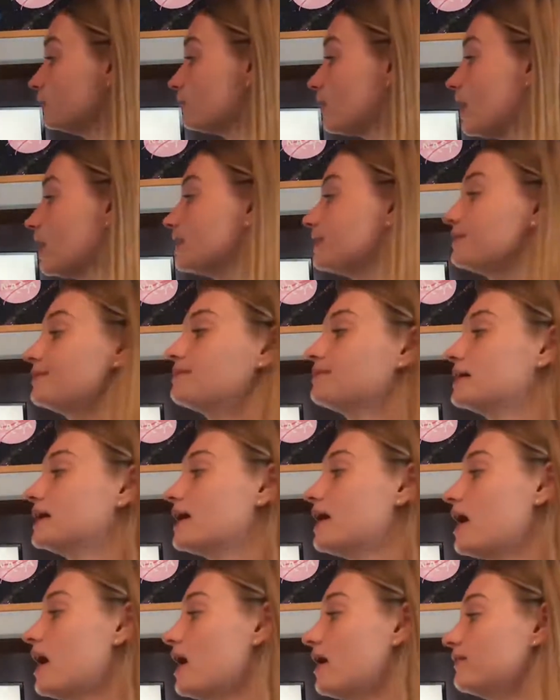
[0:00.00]
volume
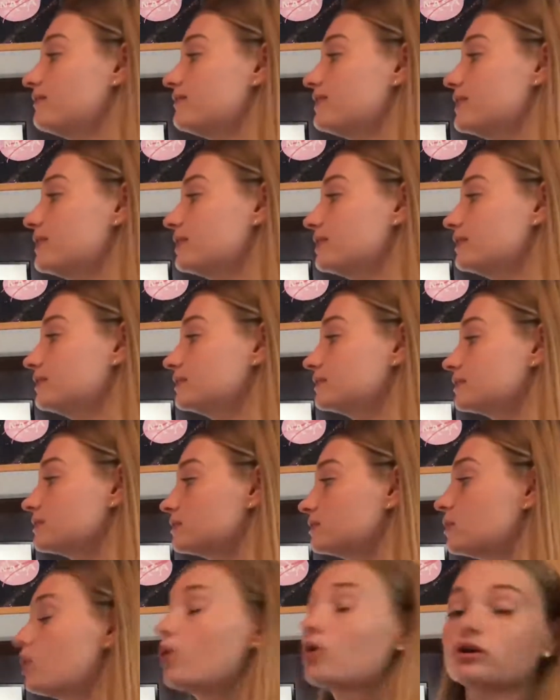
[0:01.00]
of the
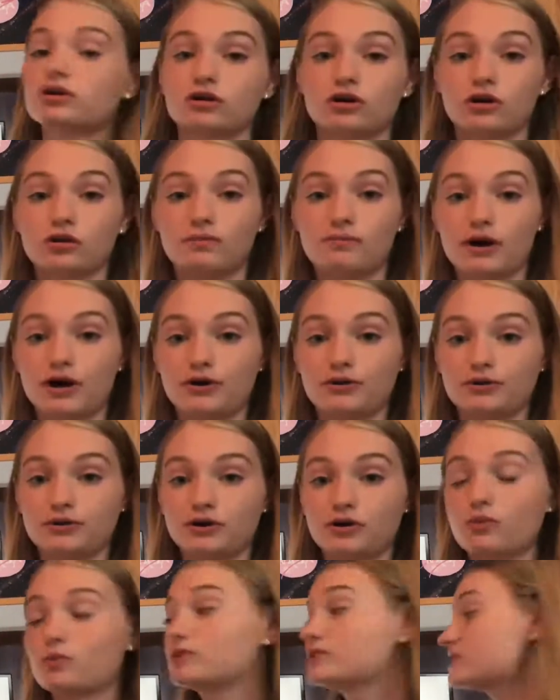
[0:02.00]
cortical bone
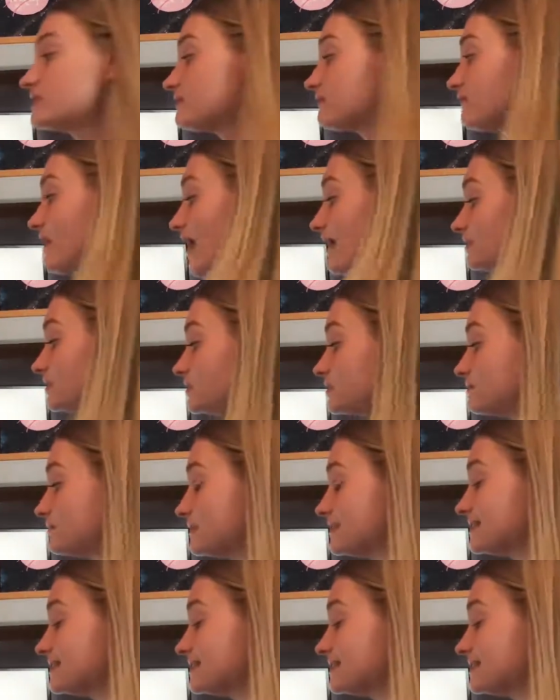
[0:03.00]
was found to be